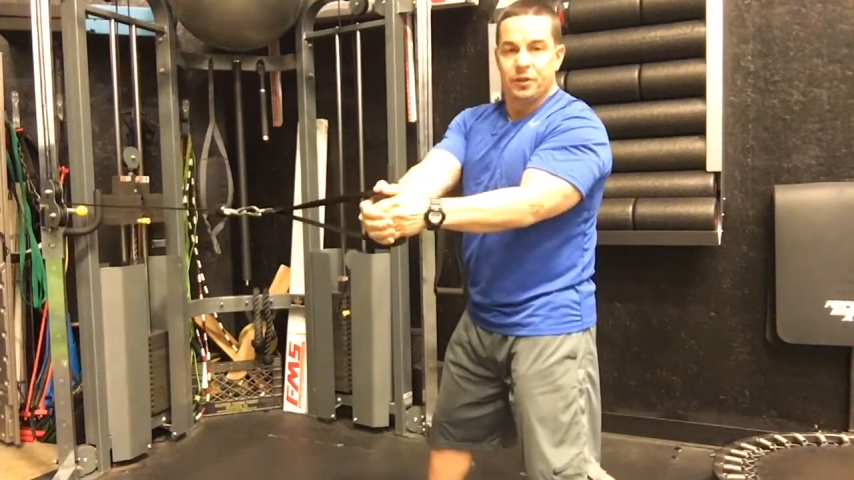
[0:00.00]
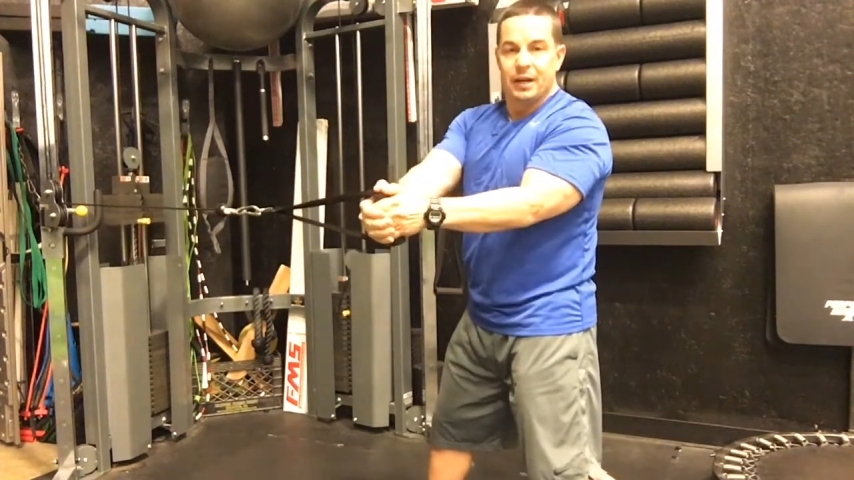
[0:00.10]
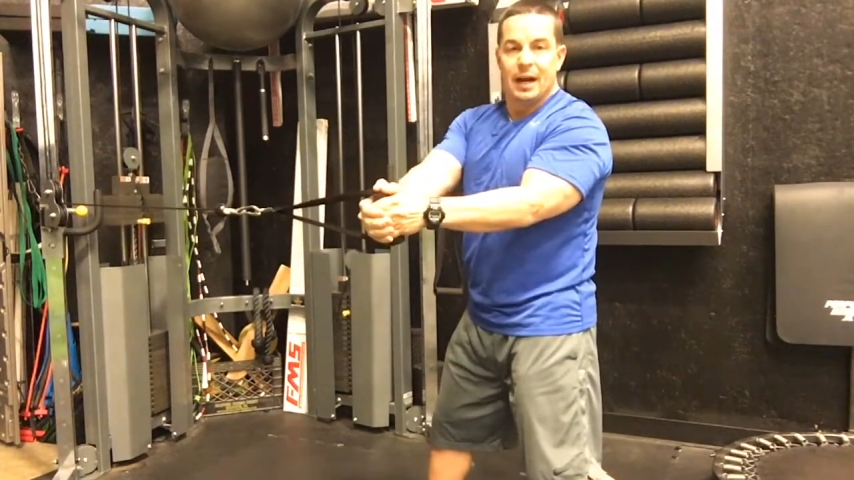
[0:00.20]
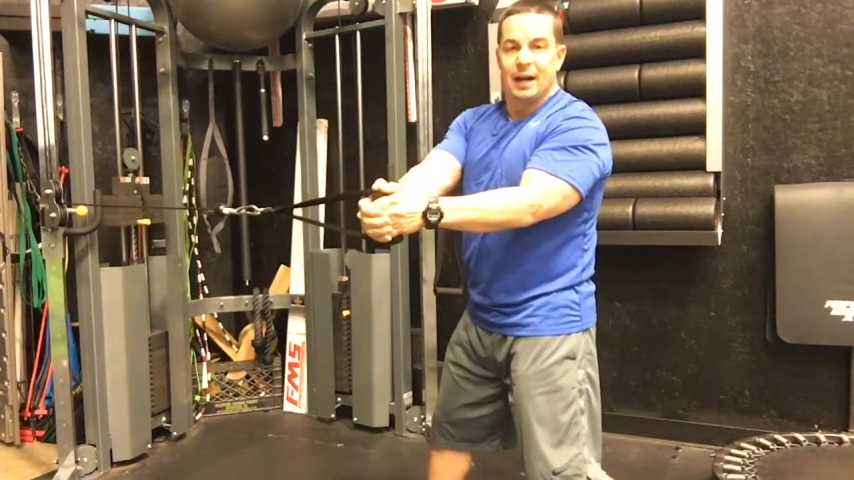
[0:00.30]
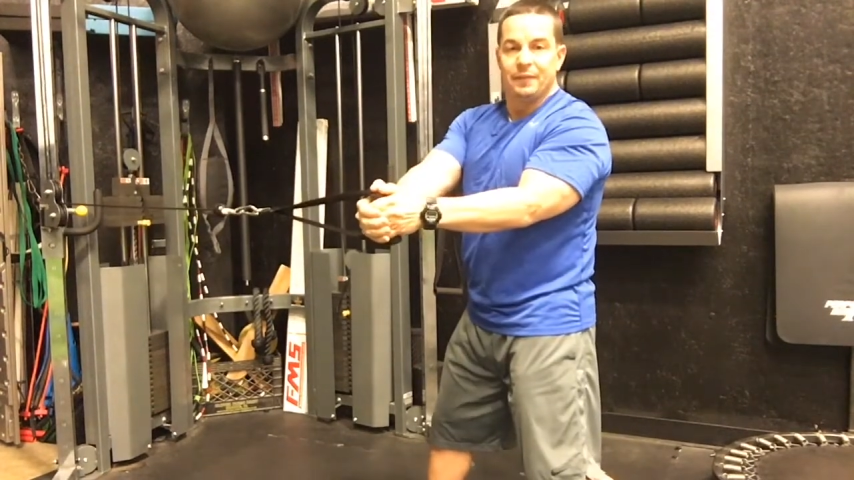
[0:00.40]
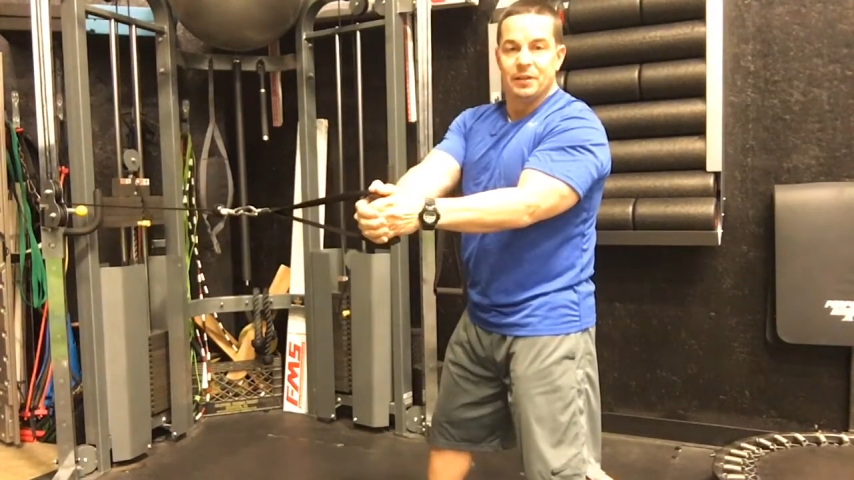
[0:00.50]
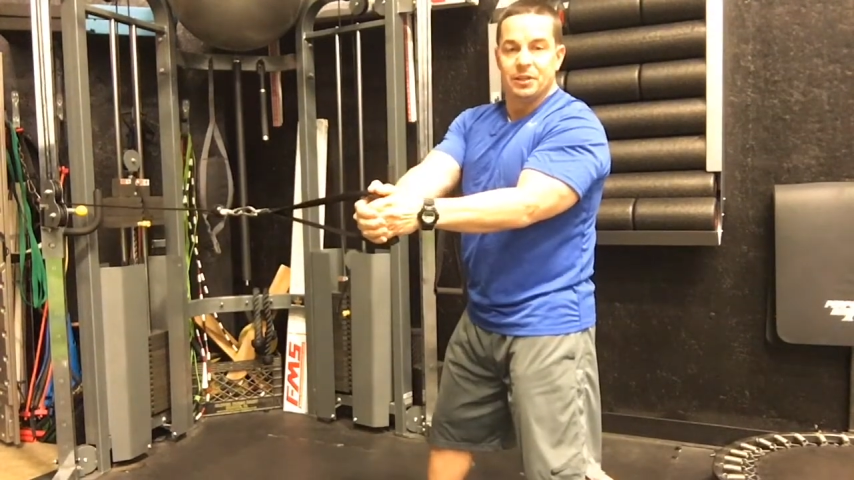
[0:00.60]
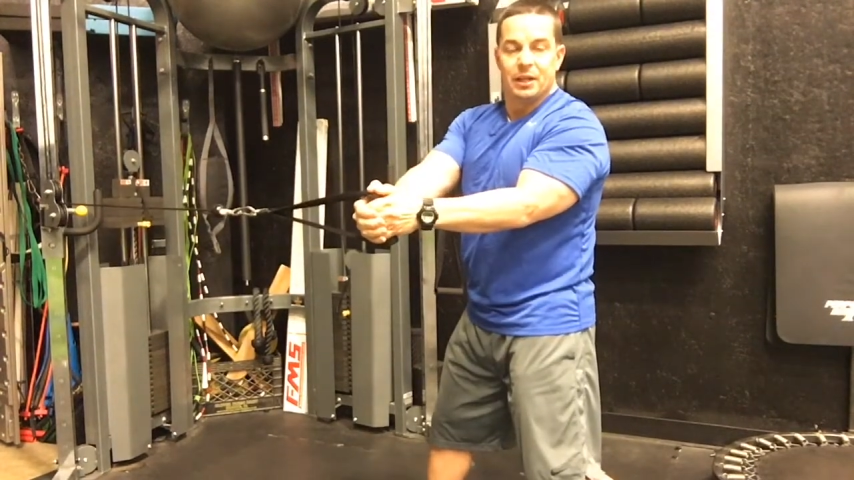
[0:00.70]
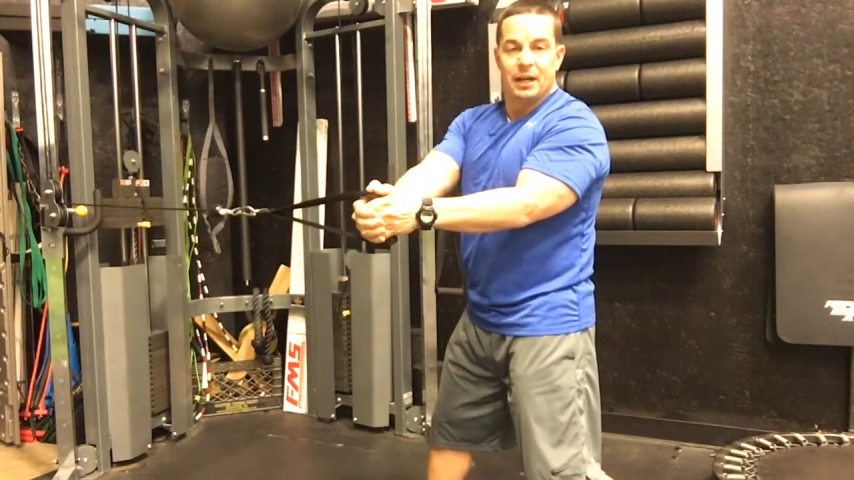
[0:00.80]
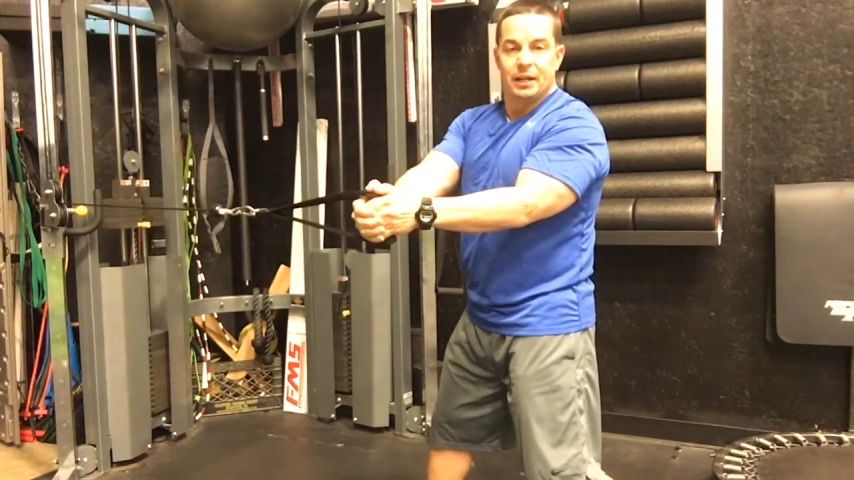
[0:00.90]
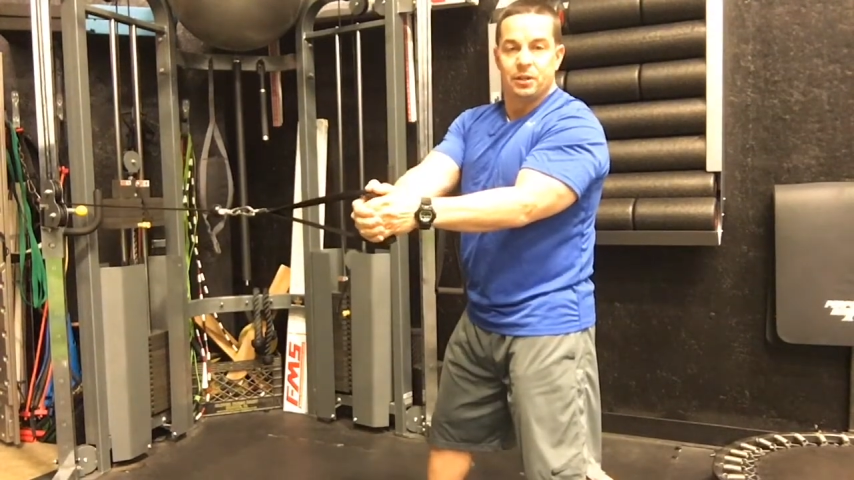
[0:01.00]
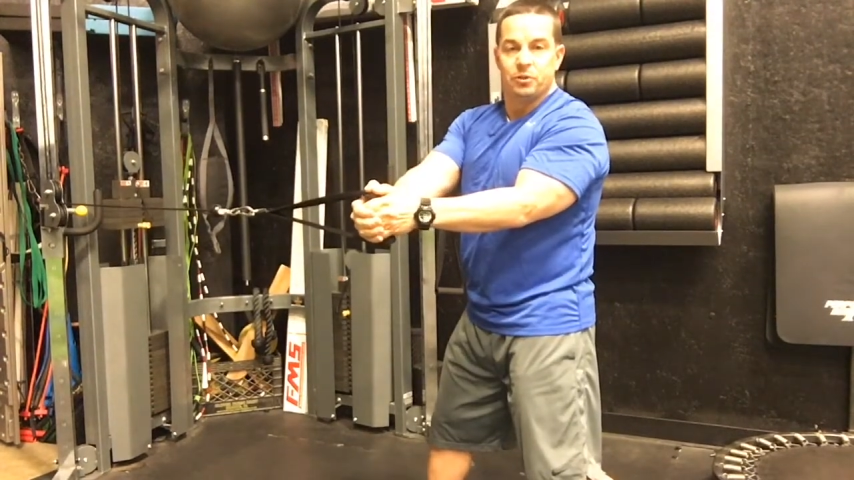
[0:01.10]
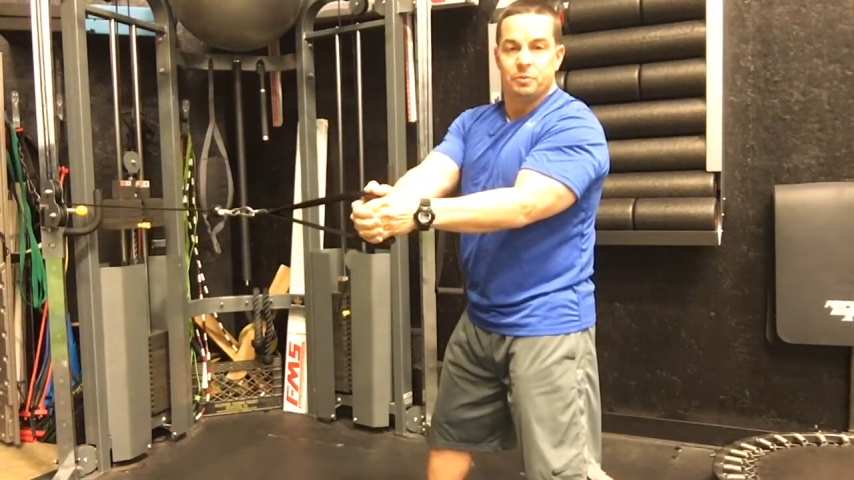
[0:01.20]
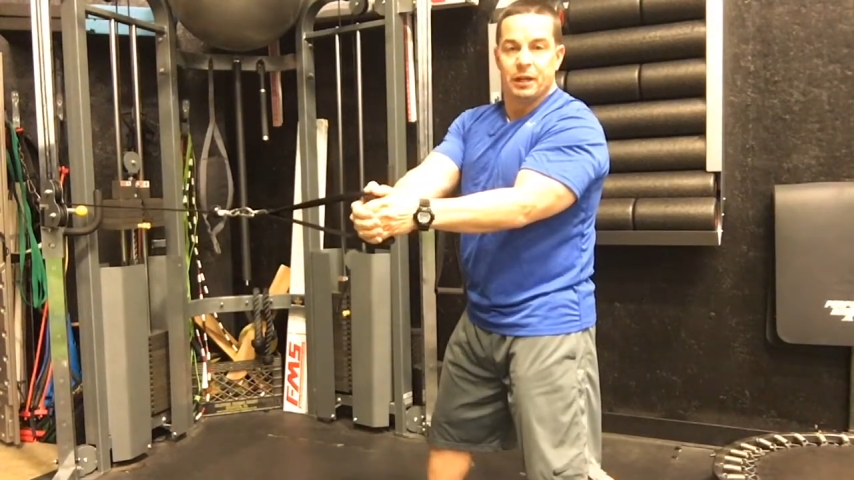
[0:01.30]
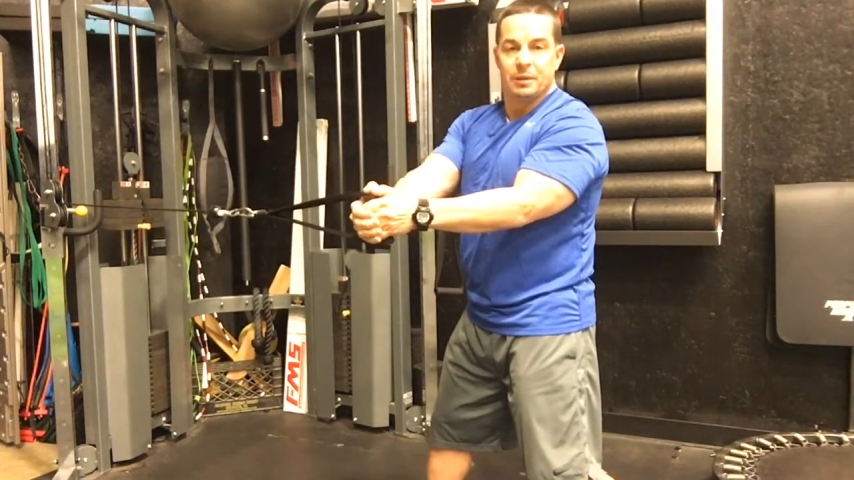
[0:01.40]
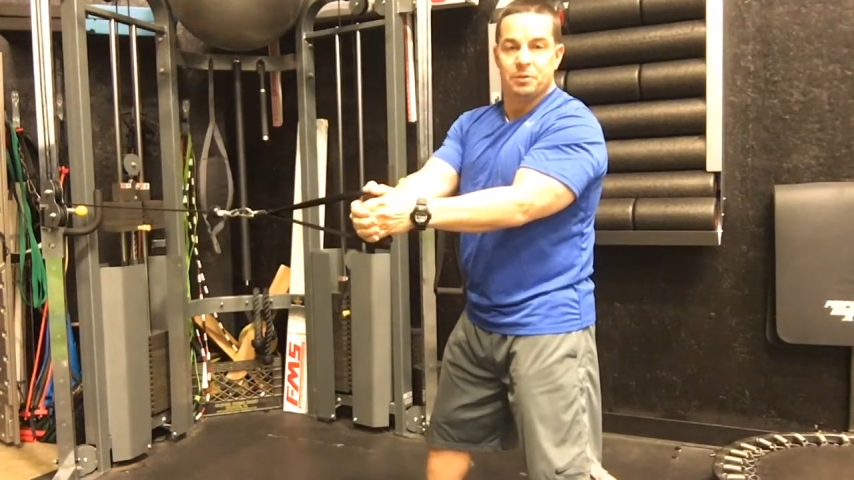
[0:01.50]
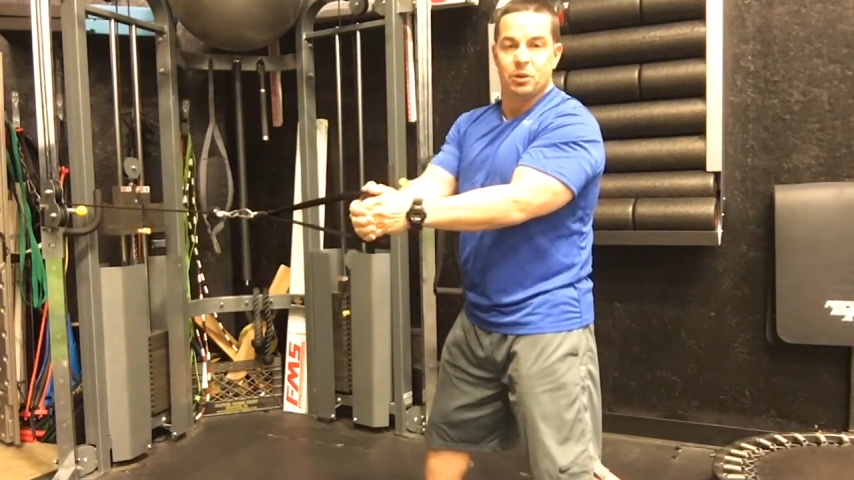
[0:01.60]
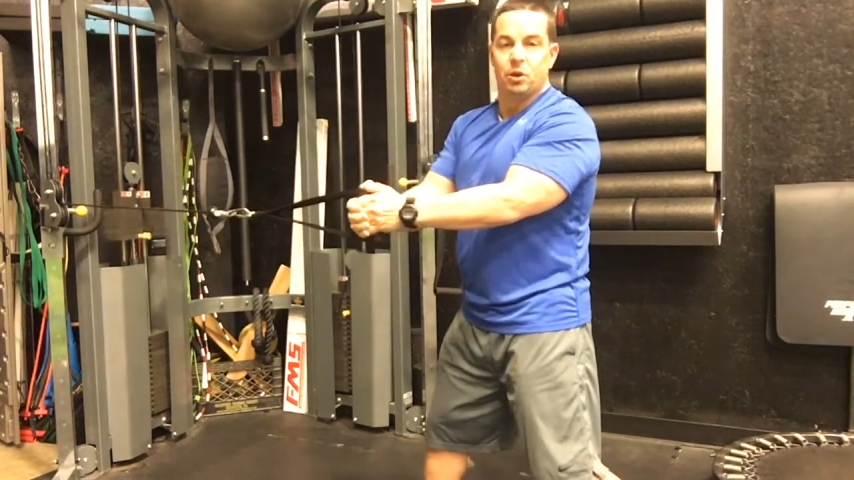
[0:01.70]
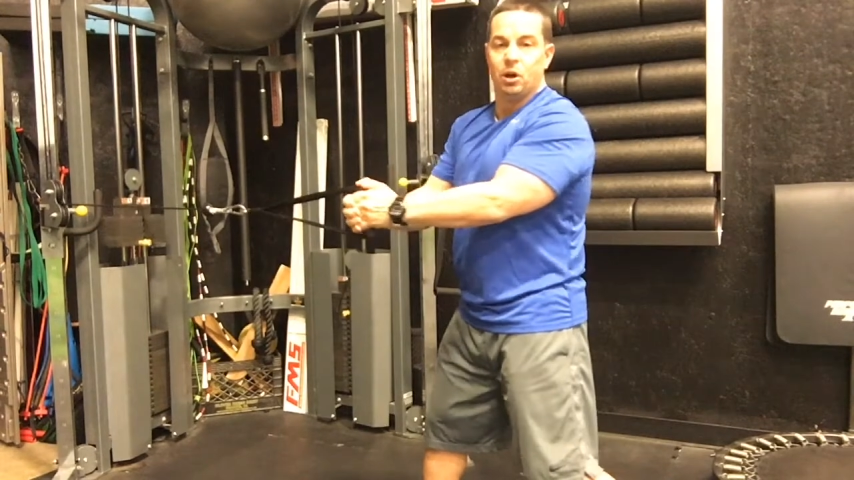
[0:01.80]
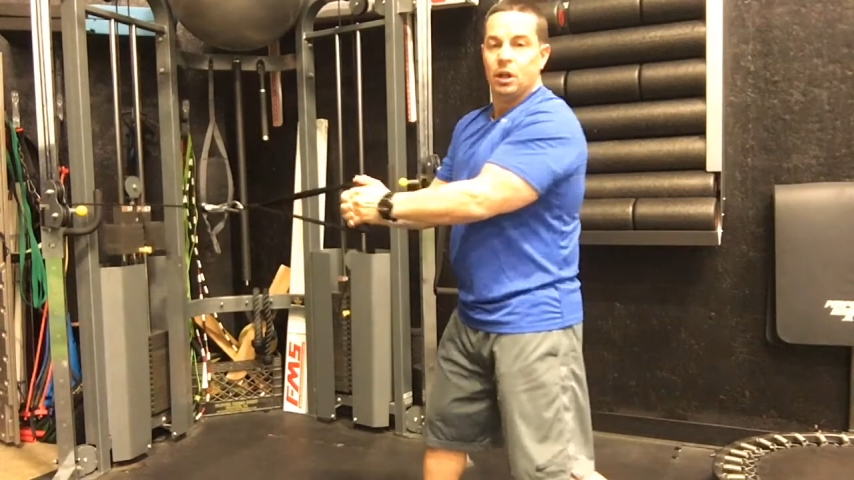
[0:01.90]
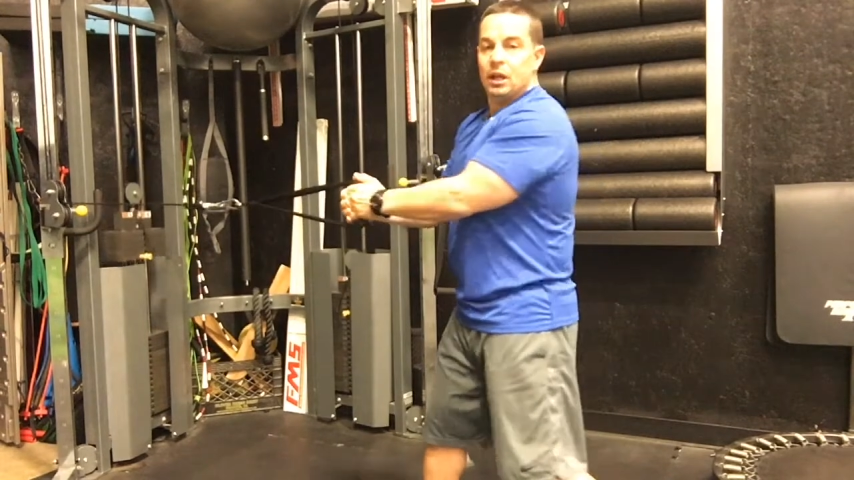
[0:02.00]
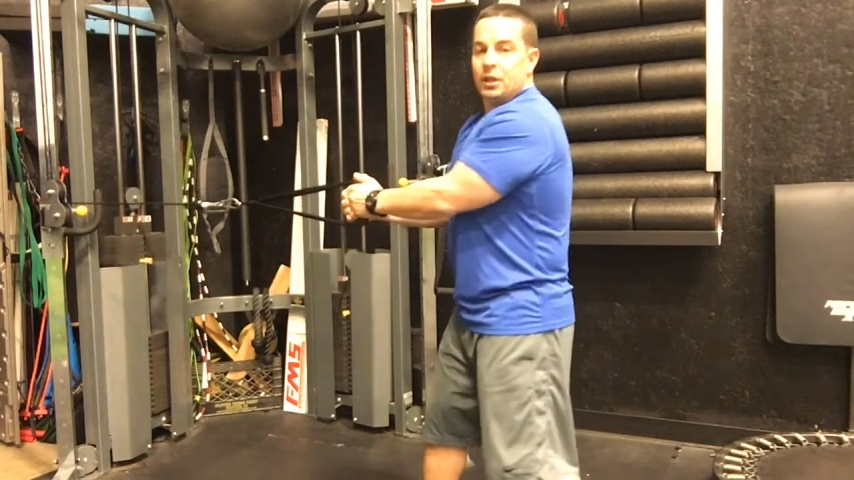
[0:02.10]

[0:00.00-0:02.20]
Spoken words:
then obviously I didn't use my hips at all.